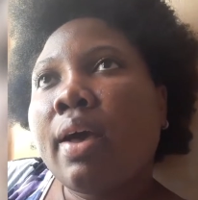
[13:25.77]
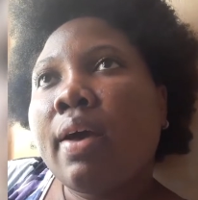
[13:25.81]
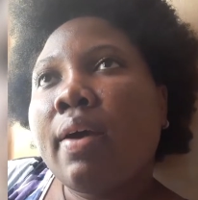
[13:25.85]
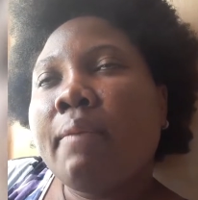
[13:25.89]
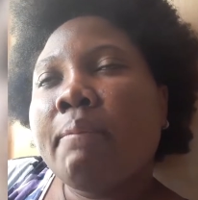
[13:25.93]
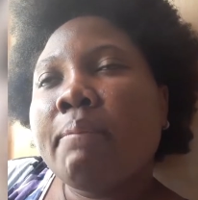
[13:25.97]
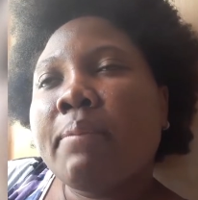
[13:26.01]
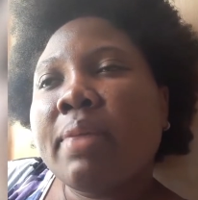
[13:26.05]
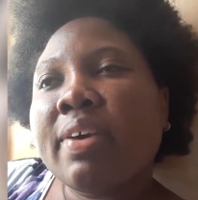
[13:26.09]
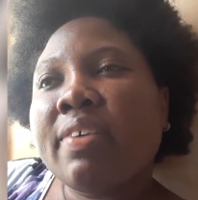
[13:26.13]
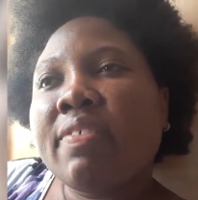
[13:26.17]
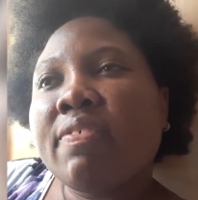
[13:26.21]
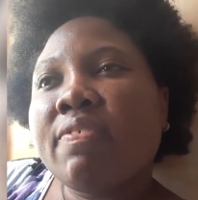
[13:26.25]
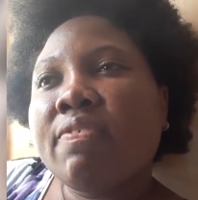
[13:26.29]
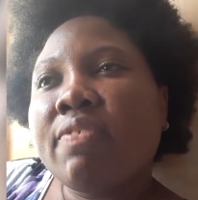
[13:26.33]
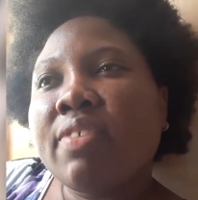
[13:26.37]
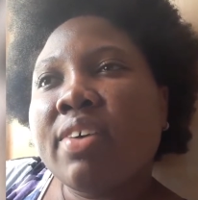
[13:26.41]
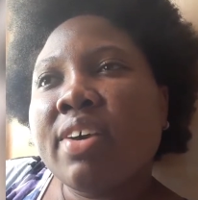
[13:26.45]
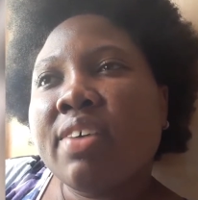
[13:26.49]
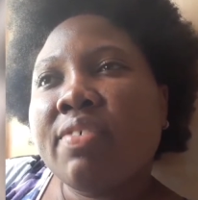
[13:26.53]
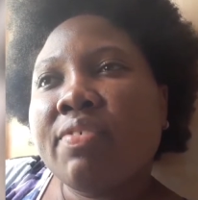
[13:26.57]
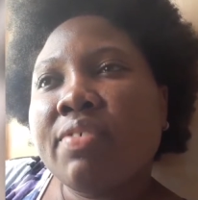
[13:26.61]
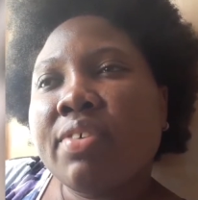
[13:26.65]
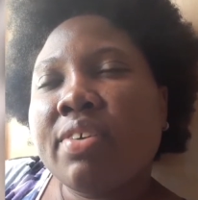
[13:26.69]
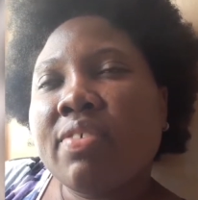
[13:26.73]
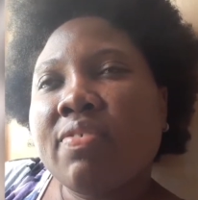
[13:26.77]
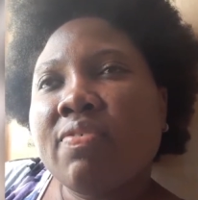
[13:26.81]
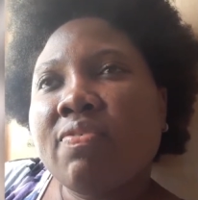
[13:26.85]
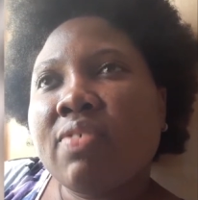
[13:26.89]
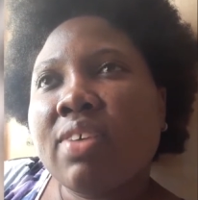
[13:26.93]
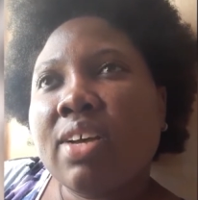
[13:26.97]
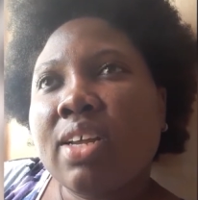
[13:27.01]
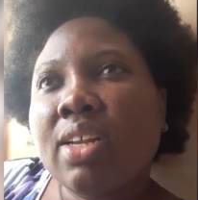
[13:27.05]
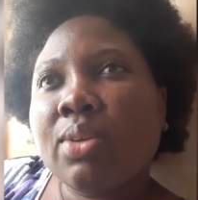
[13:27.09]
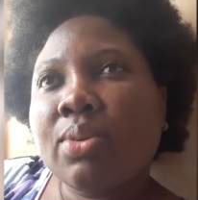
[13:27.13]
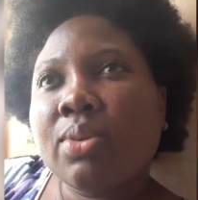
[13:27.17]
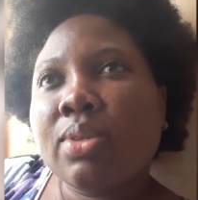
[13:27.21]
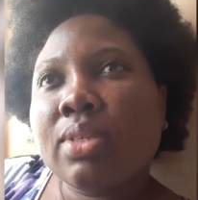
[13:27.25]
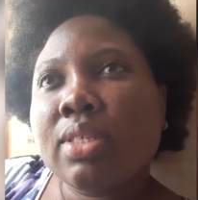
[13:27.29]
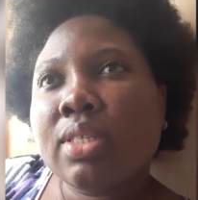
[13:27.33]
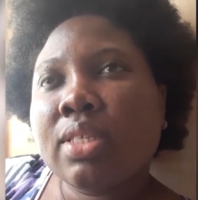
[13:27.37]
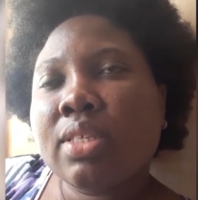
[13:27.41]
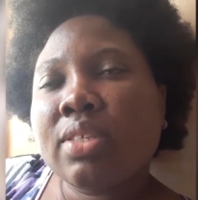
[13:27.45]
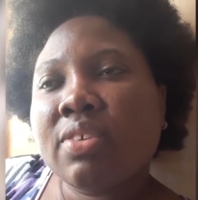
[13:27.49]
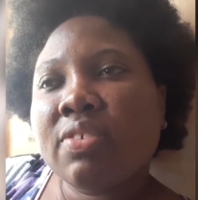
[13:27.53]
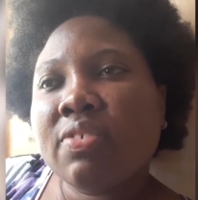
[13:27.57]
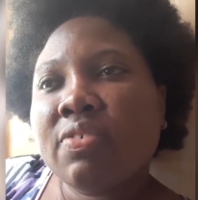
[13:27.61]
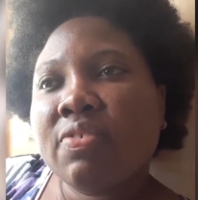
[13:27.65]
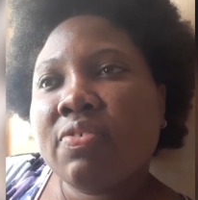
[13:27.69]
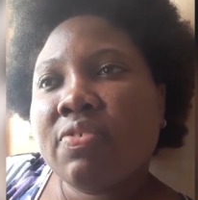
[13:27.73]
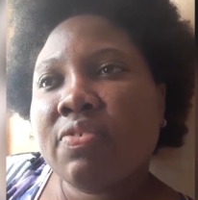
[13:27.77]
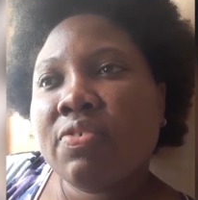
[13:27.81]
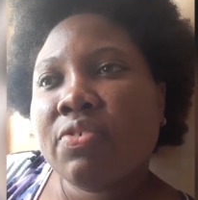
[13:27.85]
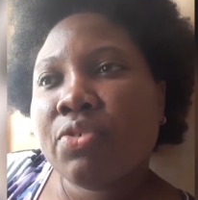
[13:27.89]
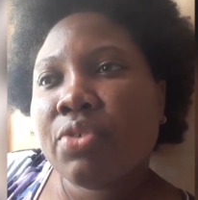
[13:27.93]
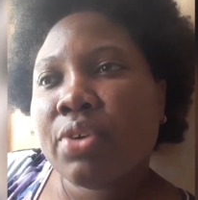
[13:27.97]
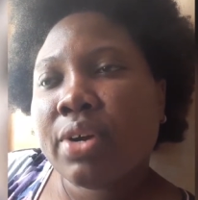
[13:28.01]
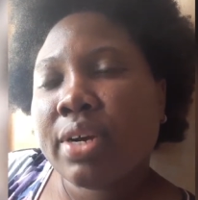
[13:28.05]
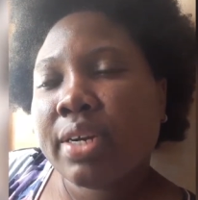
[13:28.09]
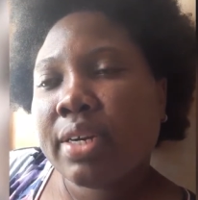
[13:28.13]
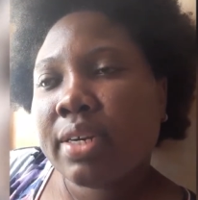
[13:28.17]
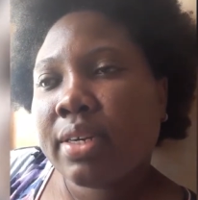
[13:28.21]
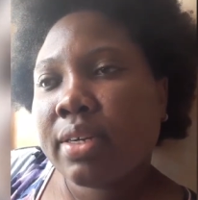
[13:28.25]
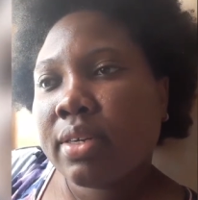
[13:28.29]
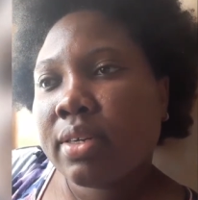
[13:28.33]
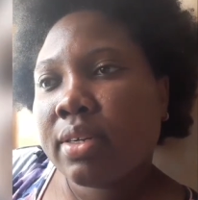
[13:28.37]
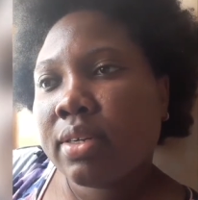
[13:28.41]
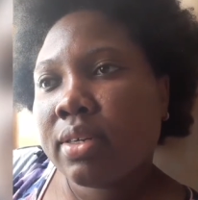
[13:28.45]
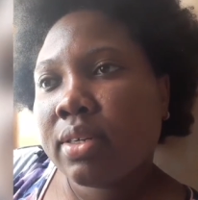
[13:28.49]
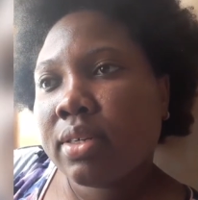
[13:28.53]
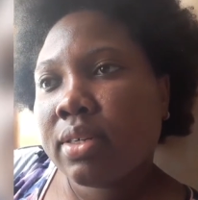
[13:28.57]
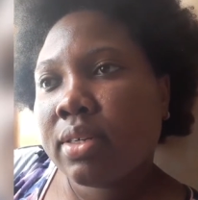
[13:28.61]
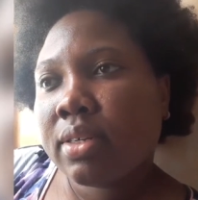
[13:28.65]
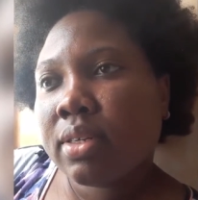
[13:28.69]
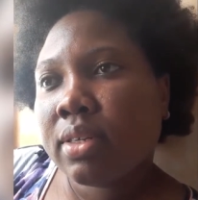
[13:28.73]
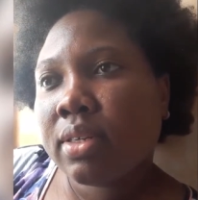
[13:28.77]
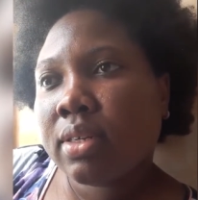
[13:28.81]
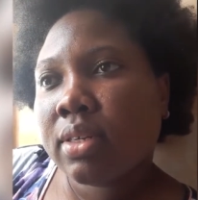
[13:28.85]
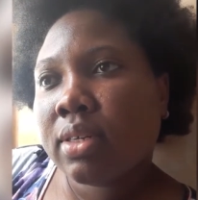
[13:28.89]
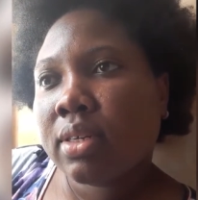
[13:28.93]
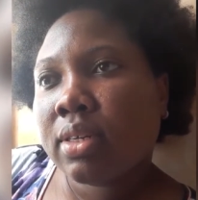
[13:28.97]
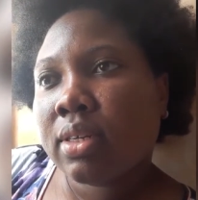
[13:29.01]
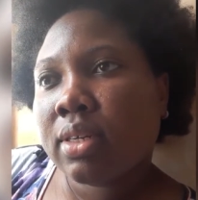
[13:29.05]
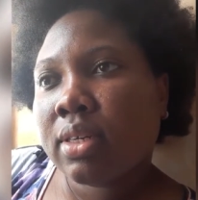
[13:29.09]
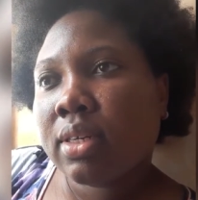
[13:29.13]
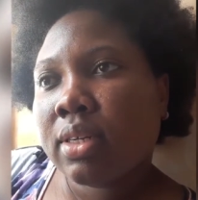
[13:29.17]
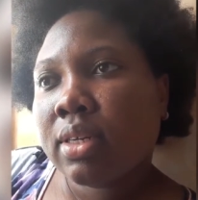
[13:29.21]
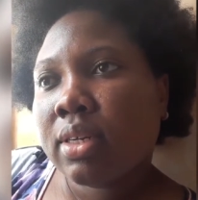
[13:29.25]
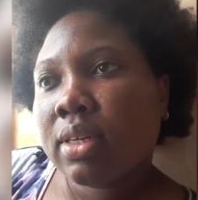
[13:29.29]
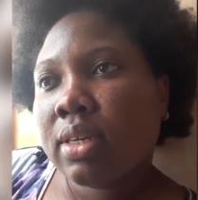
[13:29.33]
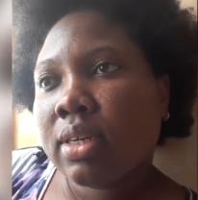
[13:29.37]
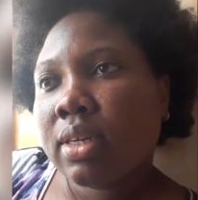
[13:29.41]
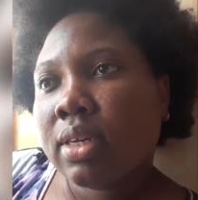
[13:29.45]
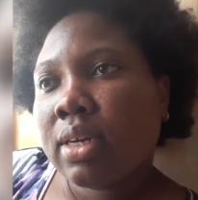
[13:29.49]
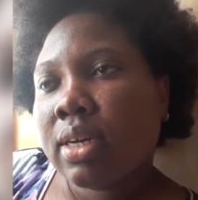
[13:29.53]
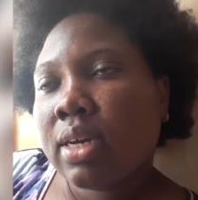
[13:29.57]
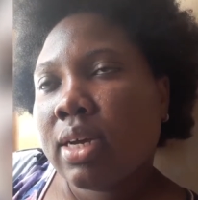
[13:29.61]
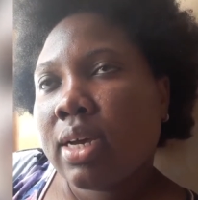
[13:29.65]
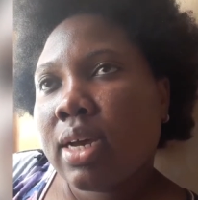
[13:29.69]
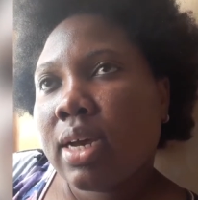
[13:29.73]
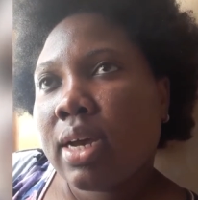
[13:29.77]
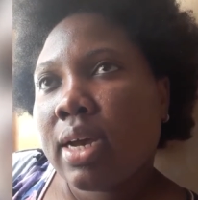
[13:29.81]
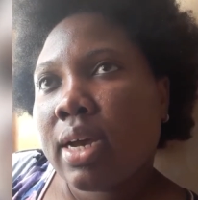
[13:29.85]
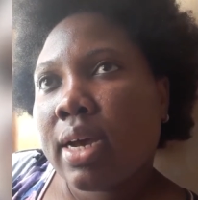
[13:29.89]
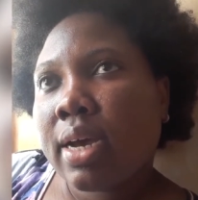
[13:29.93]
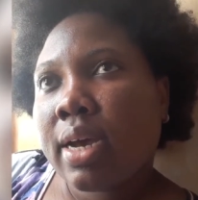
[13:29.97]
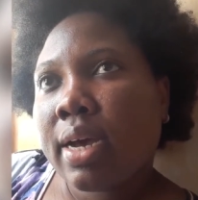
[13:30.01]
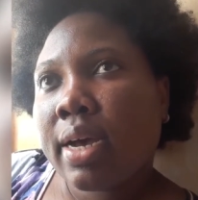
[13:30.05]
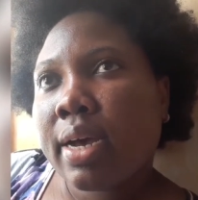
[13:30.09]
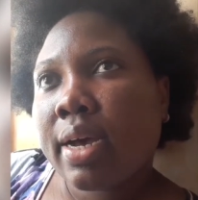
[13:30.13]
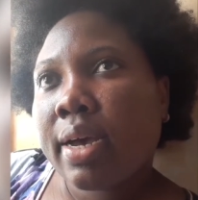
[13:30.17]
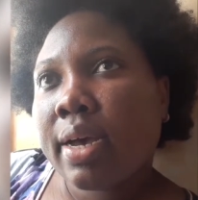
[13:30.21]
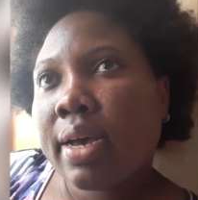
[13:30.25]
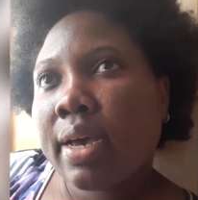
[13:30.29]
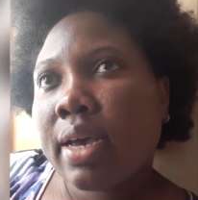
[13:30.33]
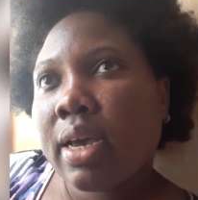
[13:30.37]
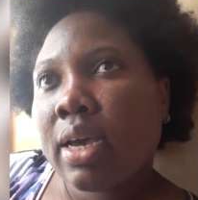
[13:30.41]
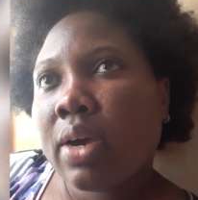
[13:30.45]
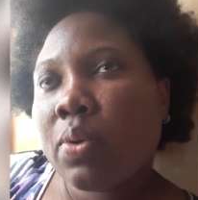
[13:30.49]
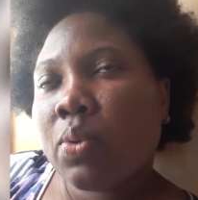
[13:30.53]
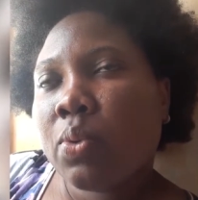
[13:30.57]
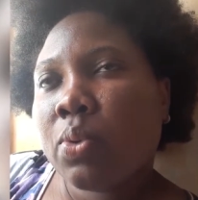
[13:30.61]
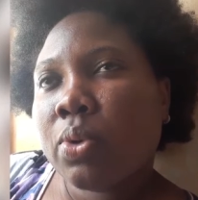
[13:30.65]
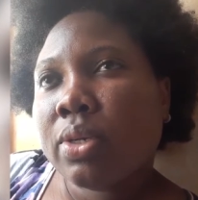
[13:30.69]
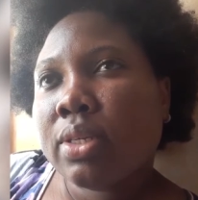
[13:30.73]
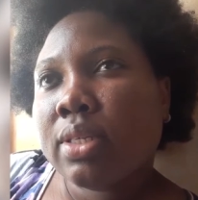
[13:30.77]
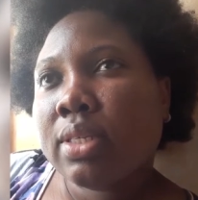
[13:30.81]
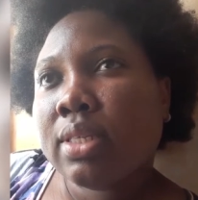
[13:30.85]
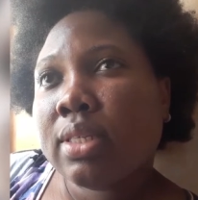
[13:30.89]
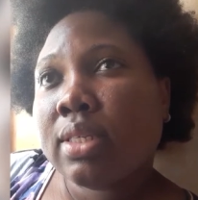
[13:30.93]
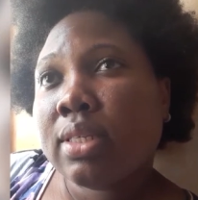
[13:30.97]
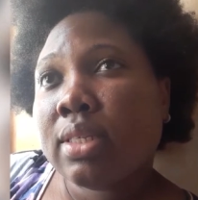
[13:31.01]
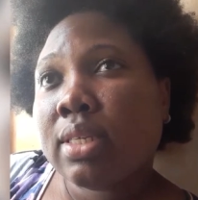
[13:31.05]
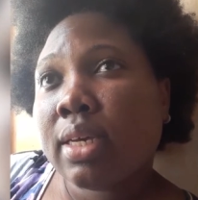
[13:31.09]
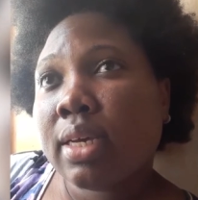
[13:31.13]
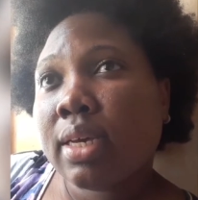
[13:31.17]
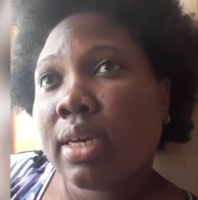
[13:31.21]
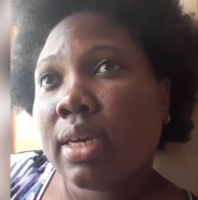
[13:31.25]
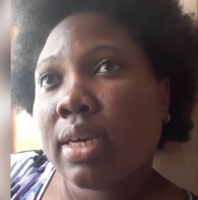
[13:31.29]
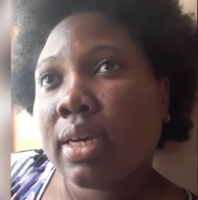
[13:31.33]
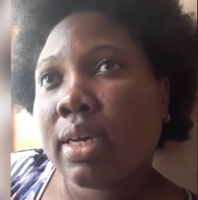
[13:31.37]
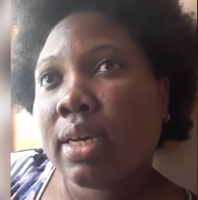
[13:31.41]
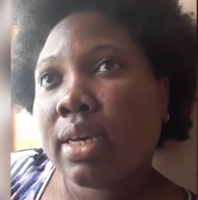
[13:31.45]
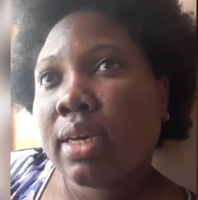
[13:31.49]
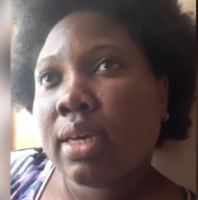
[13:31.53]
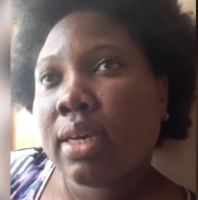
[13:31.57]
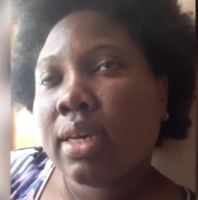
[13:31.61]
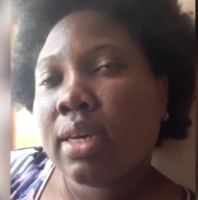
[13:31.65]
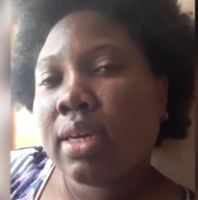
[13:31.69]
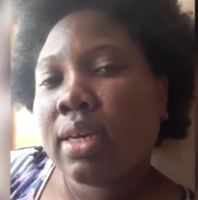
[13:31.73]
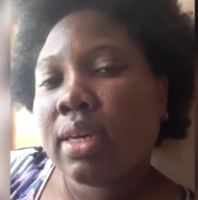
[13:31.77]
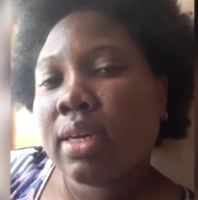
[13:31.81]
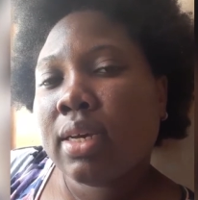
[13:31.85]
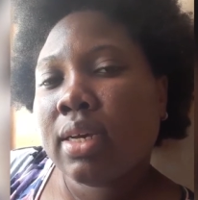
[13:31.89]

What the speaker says: My favorite values in a friend, I would say,